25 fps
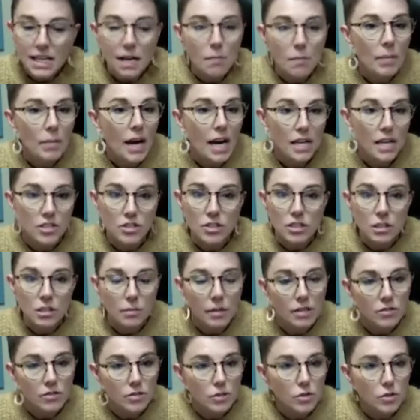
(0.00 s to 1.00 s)
I'm passionate
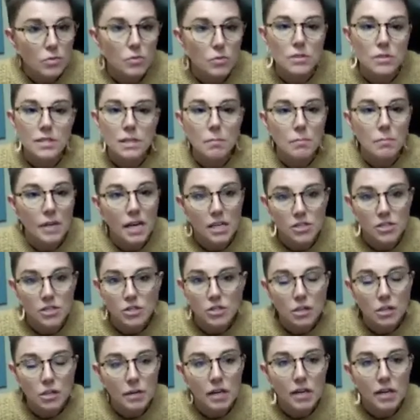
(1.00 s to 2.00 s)
about students. I'm
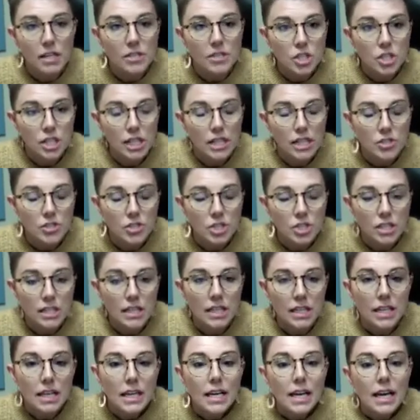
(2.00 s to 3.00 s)
passionate about education.